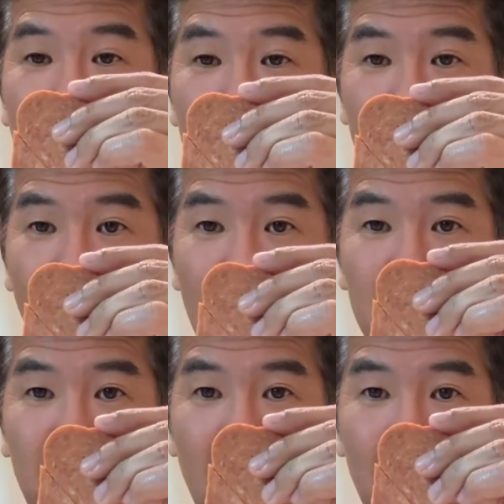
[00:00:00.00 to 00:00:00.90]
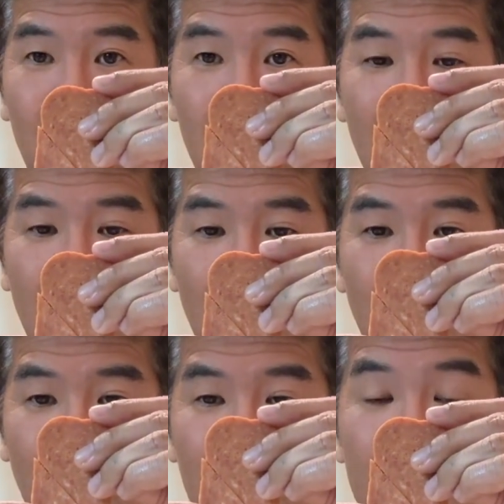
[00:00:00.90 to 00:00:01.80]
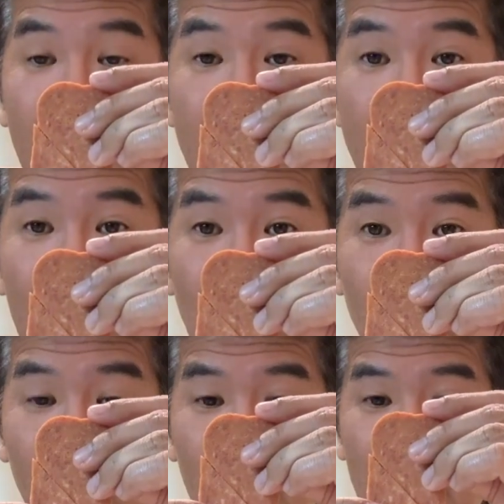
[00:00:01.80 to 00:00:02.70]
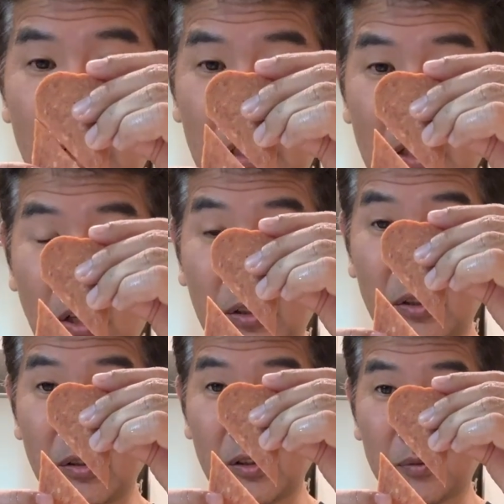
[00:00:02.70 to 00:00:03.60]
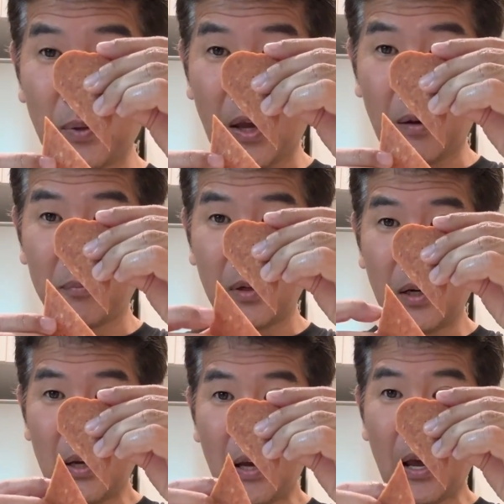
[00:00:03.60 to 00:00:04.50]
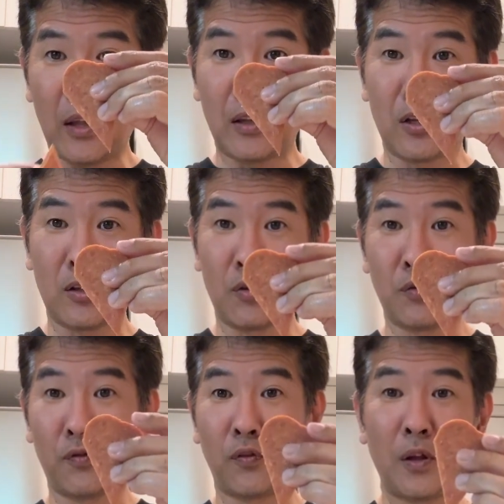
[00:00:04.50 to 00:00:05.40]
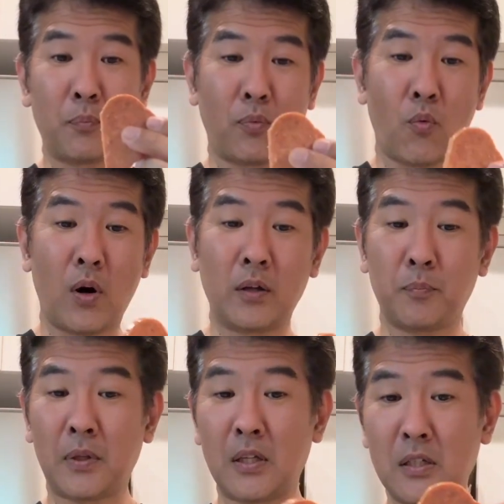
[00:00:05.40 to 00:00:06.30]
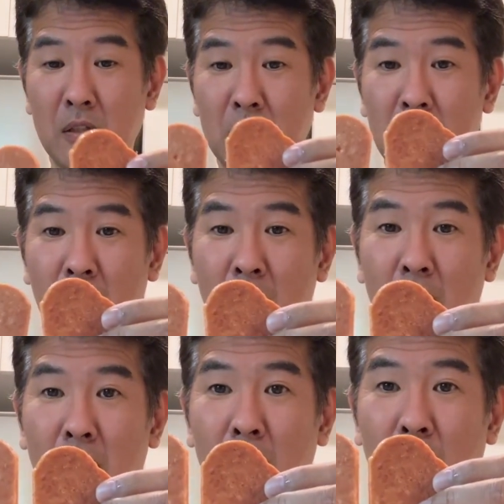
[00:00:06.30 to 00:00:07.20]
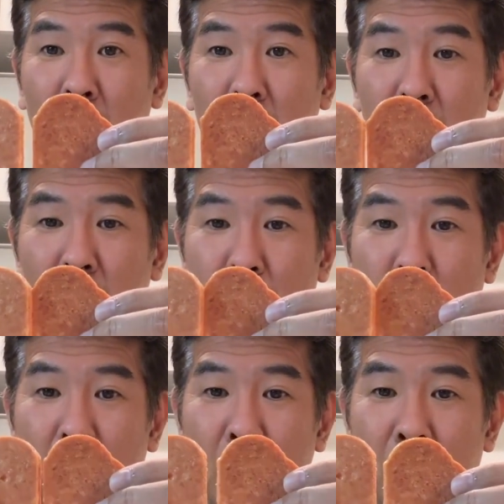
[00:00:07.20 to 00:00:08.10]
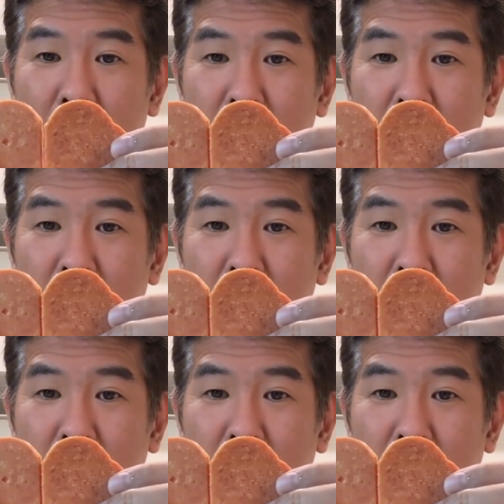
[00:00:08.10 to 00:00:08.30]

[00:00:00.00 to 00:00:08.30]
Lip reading: this shape, but if you cut a diagonal cut onto the Spam and then you flip one piece, look at this, everybody.